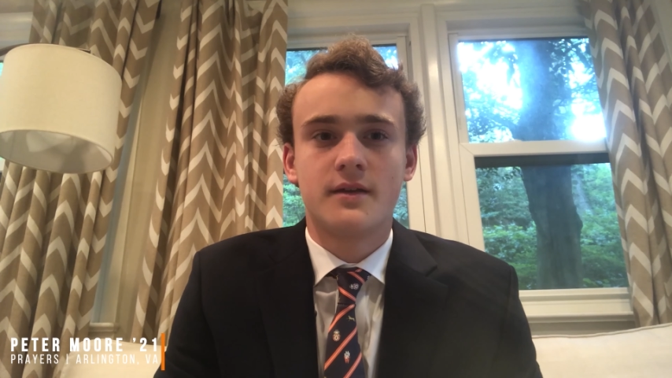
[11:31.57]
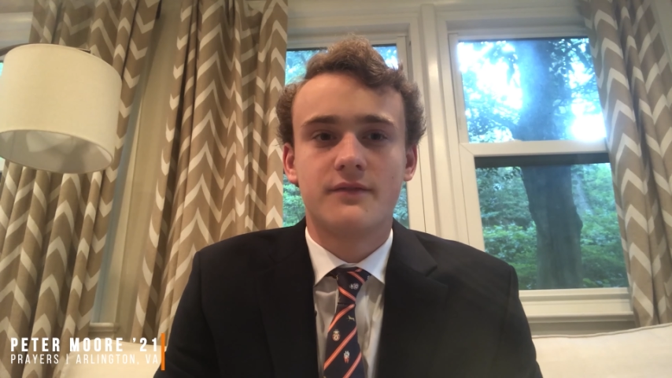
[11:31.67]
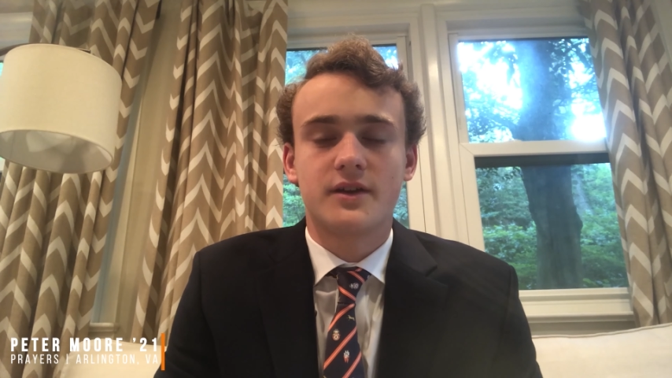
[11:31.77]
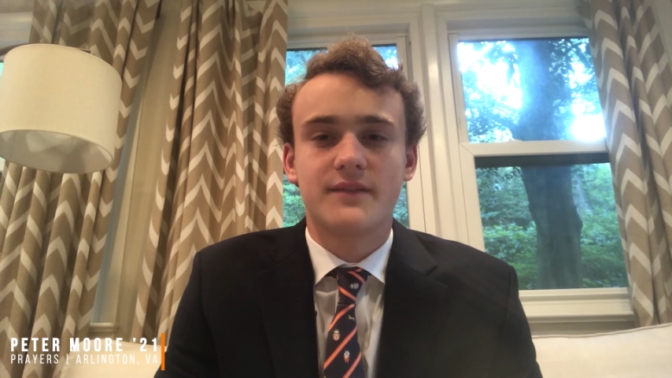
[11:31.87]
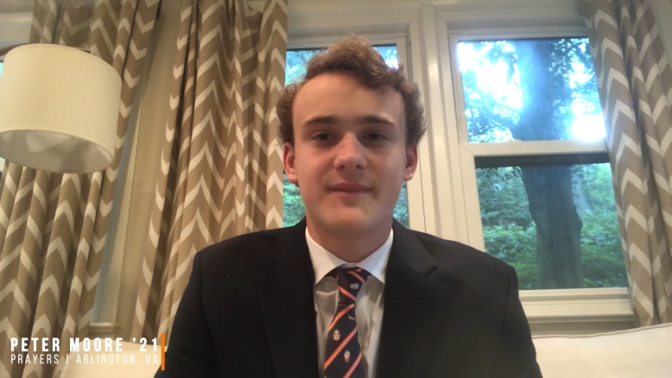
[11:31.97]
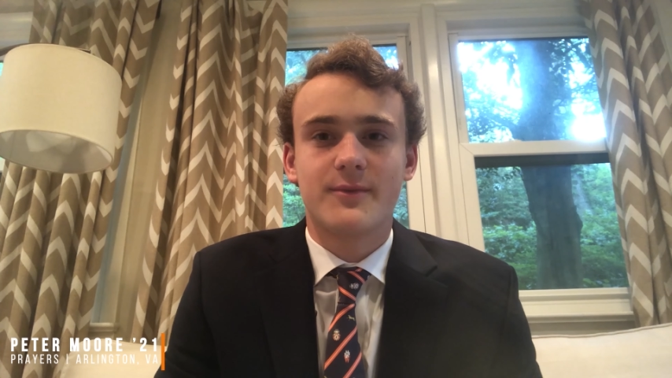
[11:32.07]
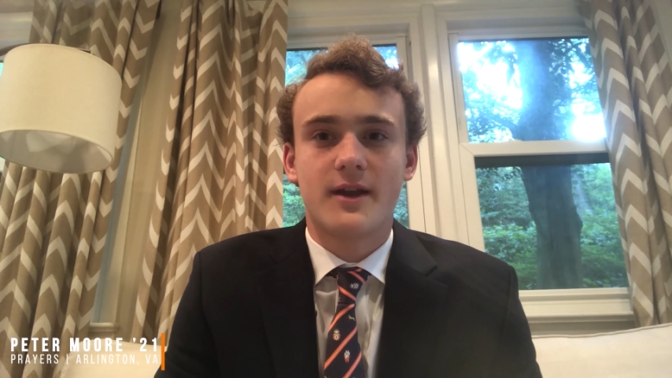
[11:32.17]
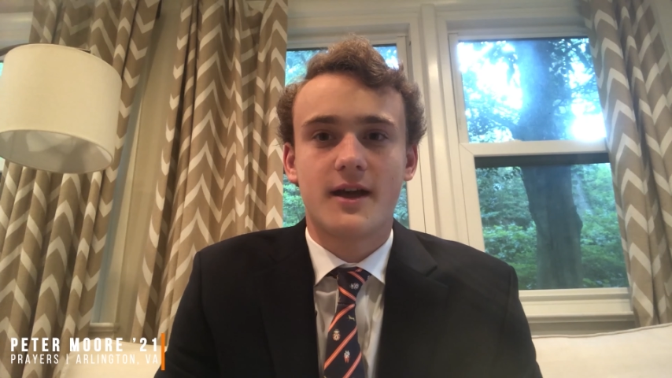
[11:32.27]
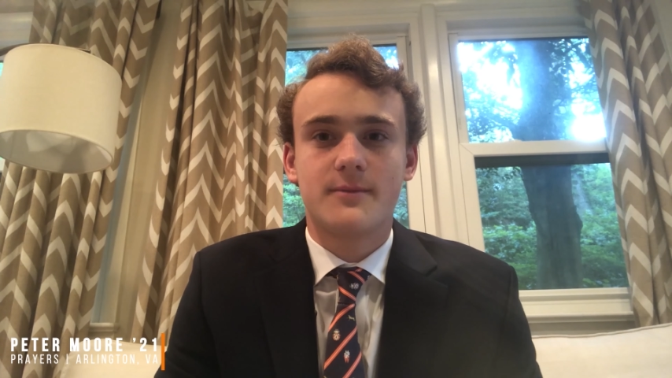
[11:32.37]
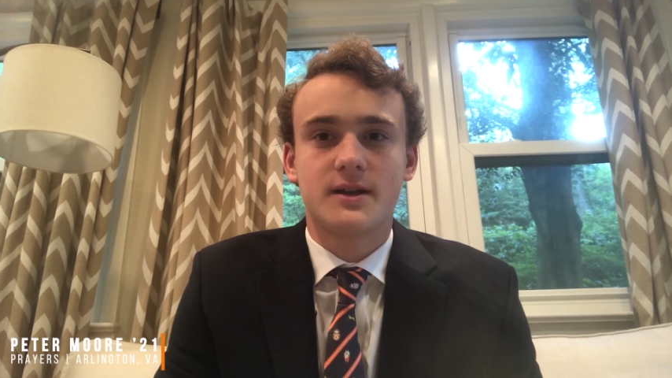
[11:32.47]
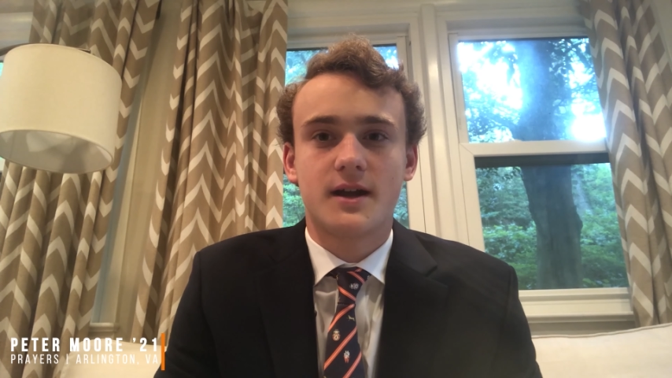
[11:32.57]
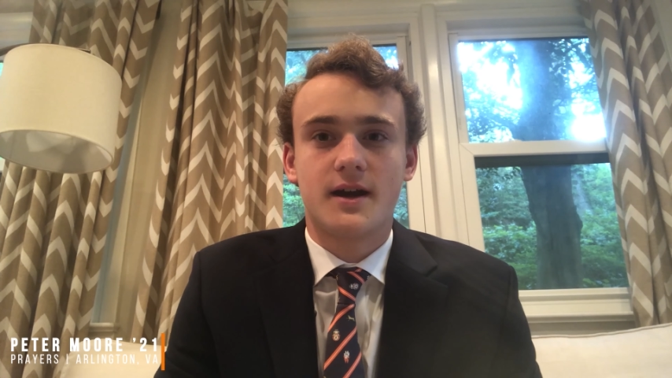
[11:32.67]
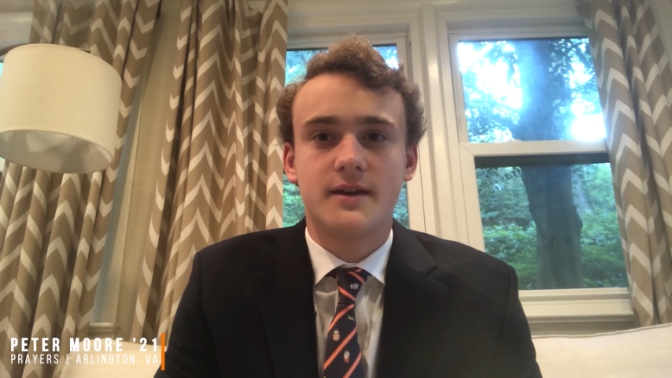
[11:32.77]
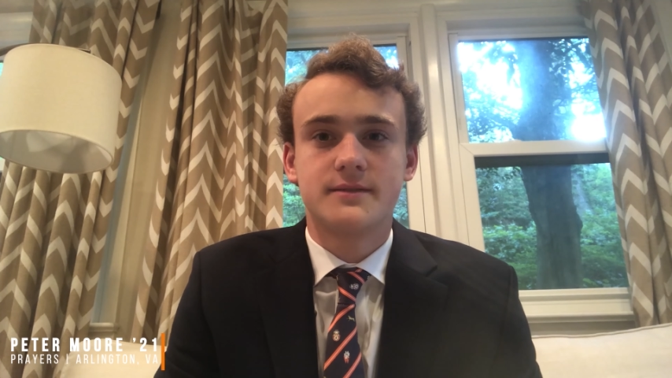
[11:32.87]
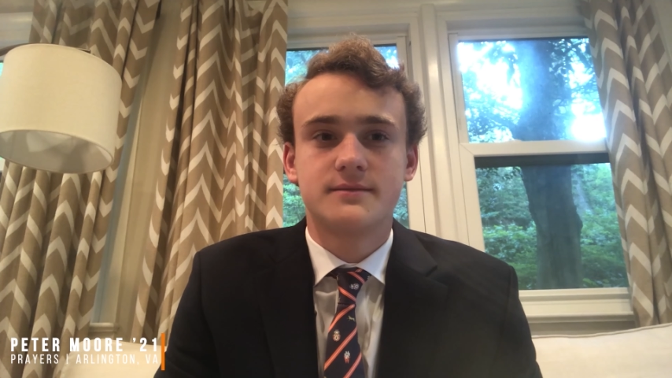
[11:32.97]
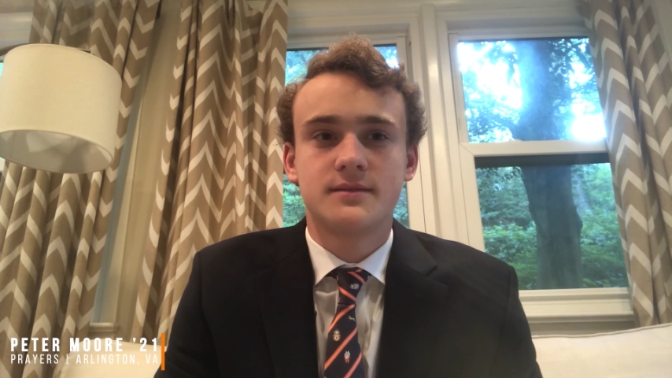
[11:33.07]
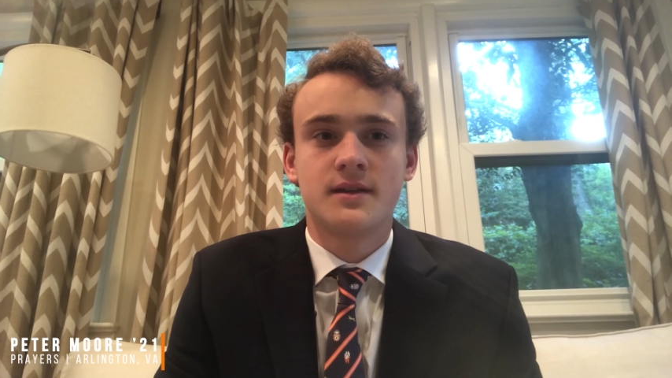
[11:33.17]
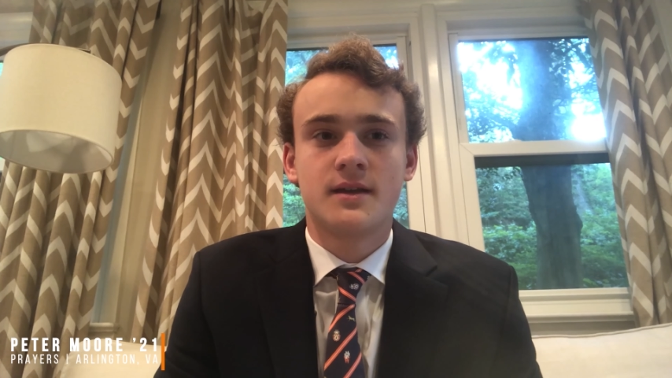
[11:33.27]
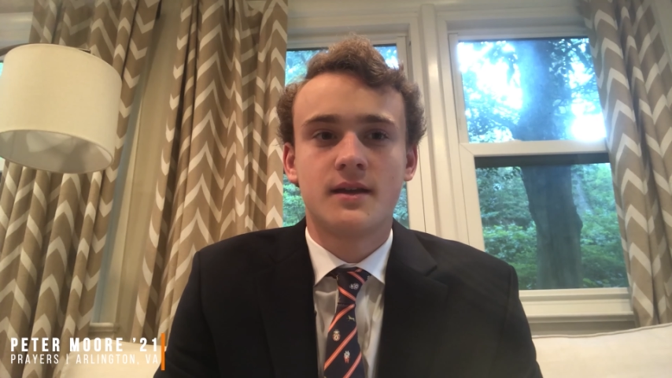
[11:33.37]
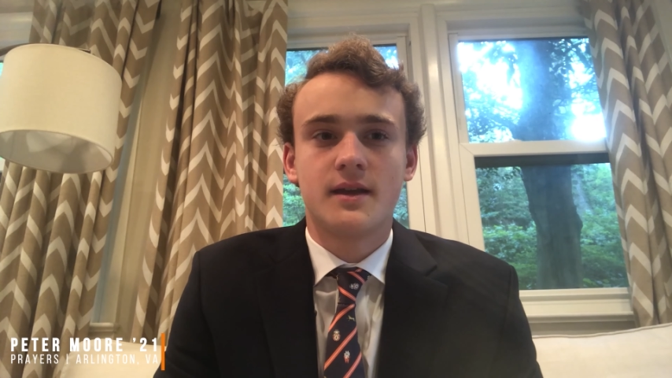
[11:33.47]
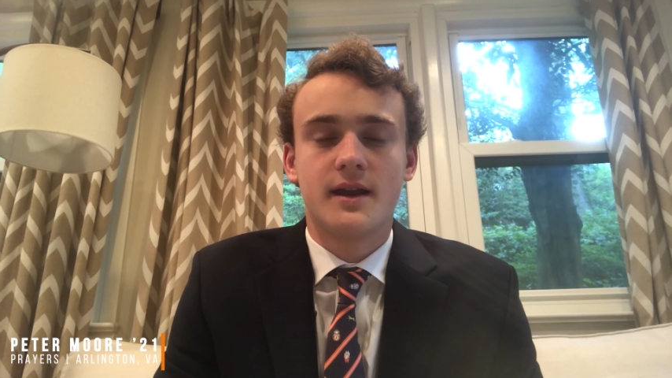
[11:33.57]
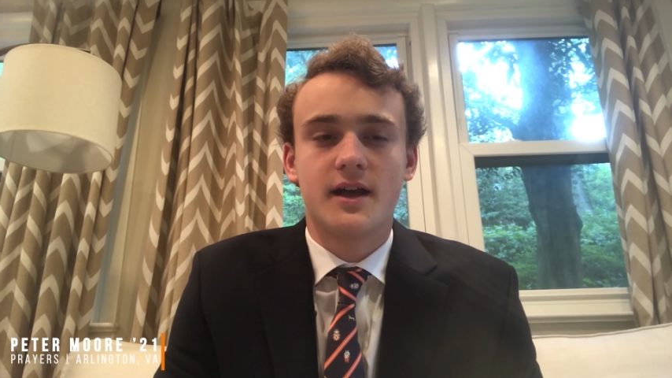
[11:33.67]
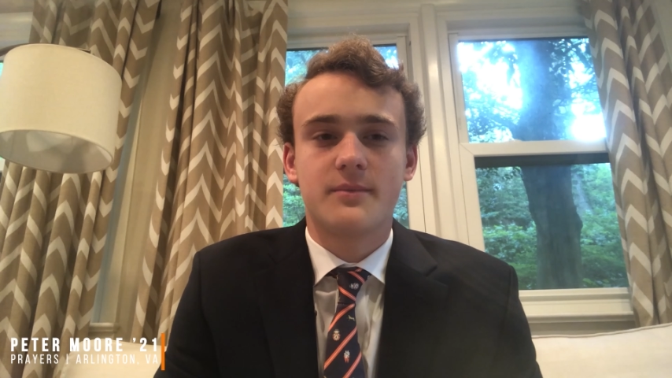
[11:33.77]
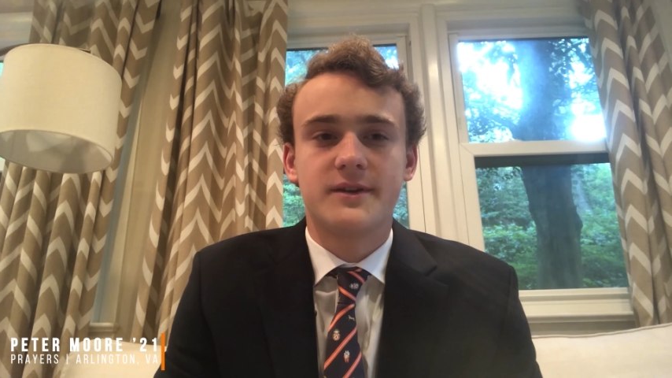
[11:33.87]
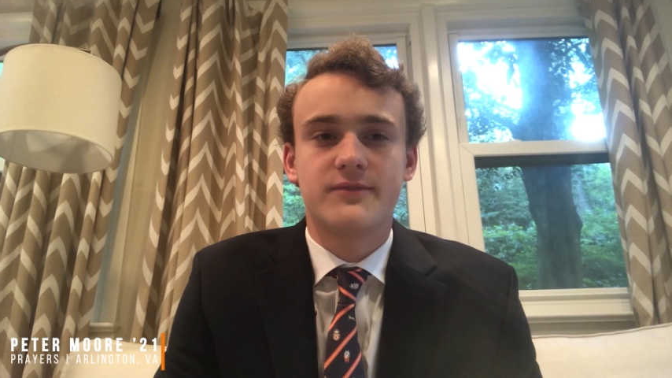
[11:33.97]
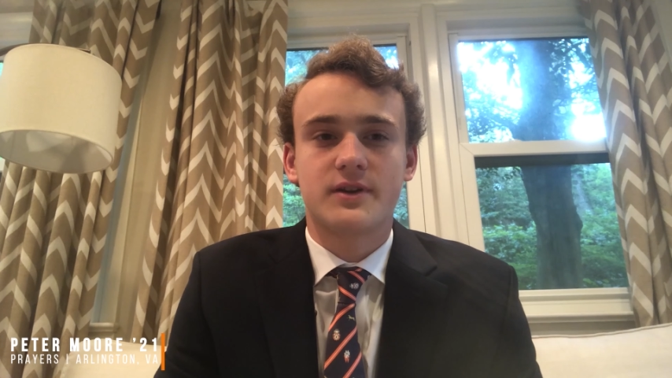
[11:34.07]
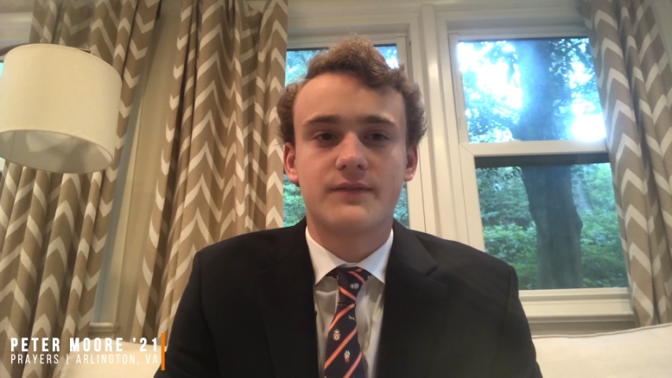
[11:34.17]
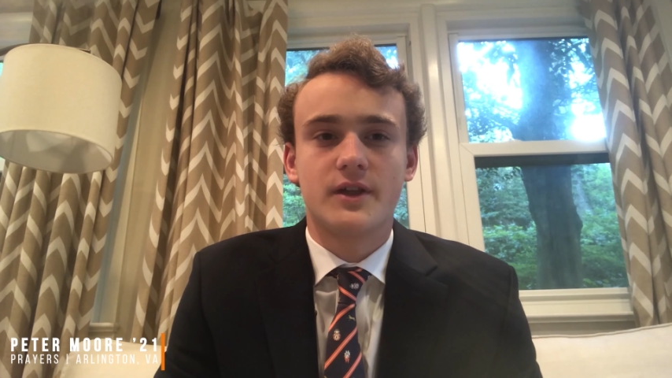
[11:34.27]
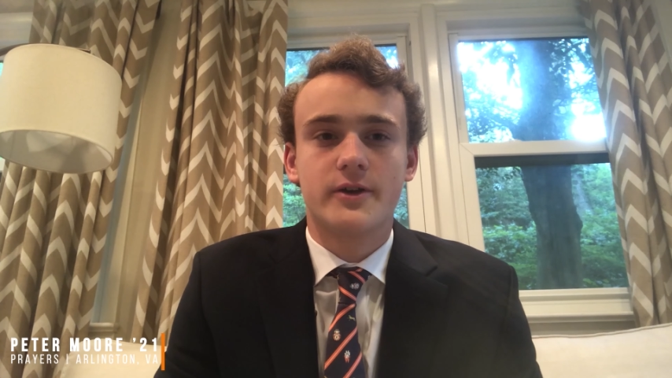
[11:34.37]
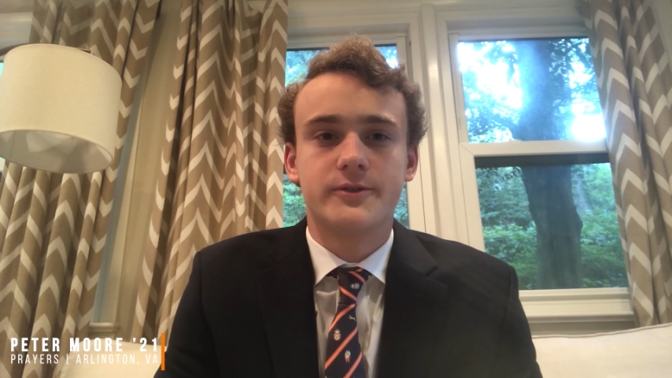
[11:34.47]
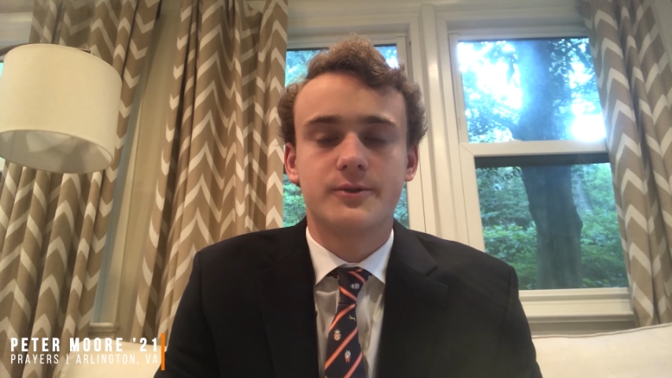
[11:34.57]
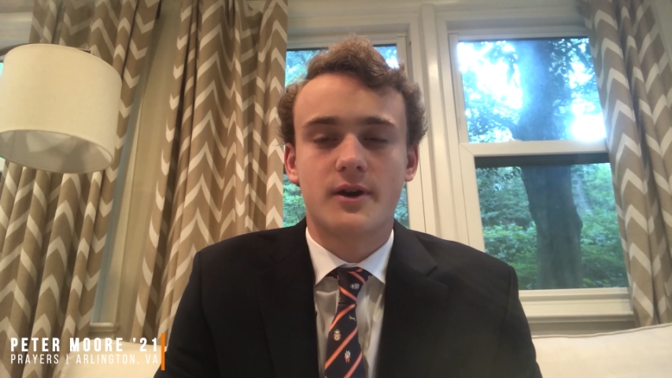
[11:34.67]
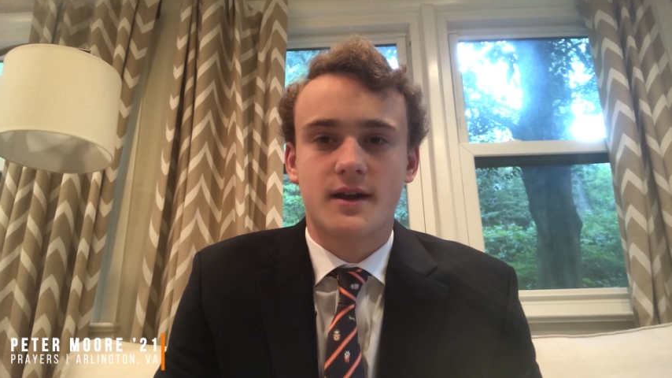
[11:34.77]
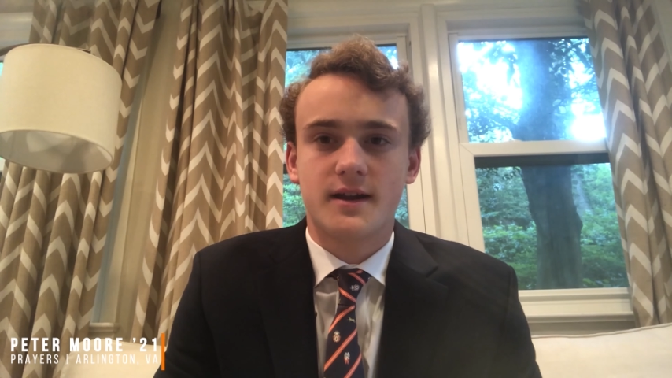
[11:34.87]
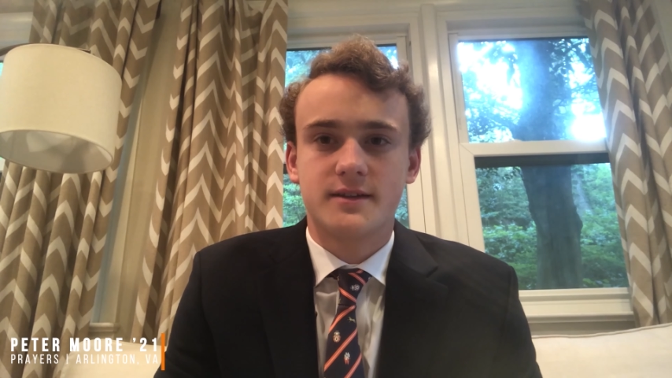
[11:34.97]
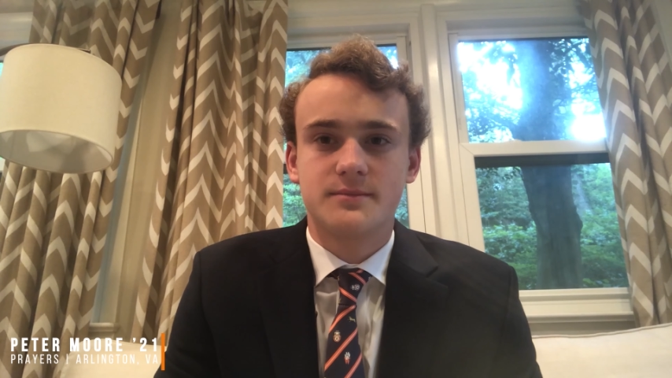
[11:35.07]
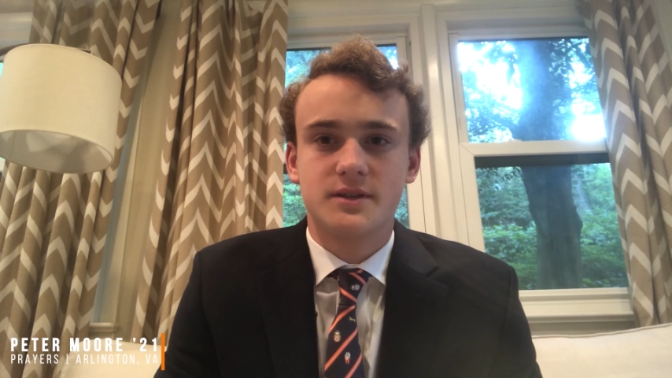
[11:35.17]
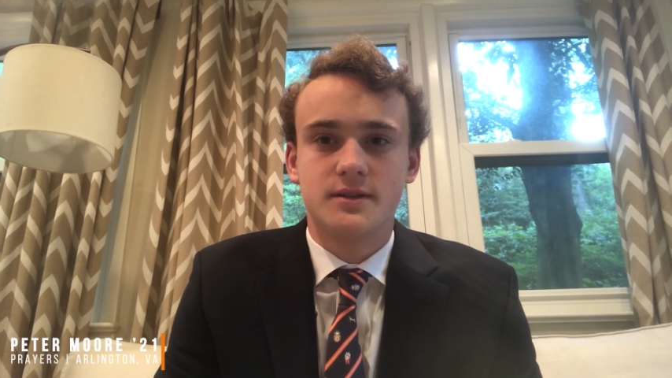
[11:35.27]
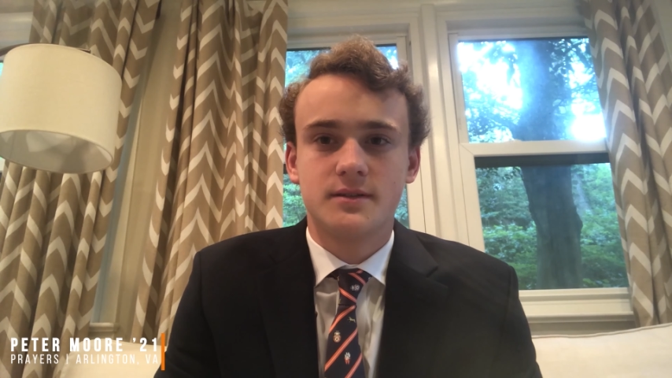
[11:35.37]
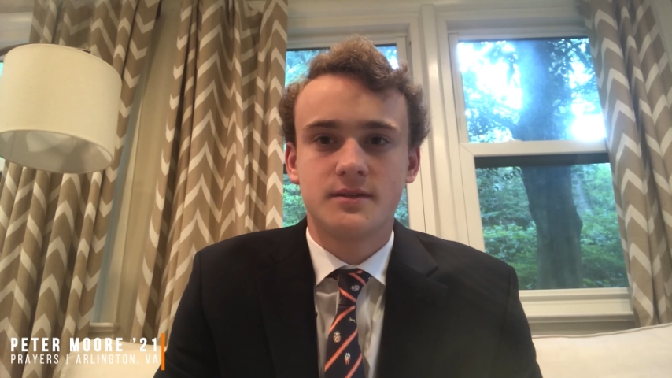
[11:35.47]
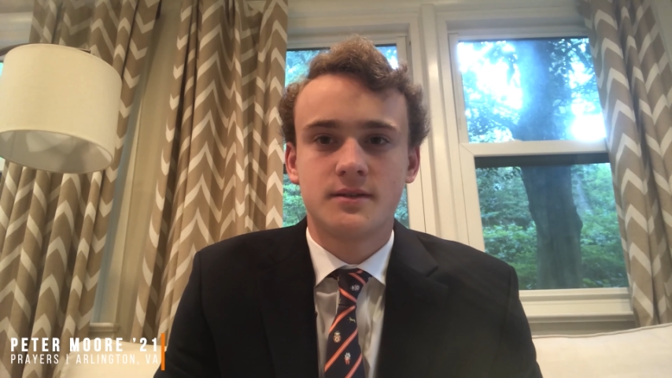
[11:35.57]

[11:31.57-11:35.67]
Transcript: Forgive me when I am unkind, and help me to forgive those who are unkind to me.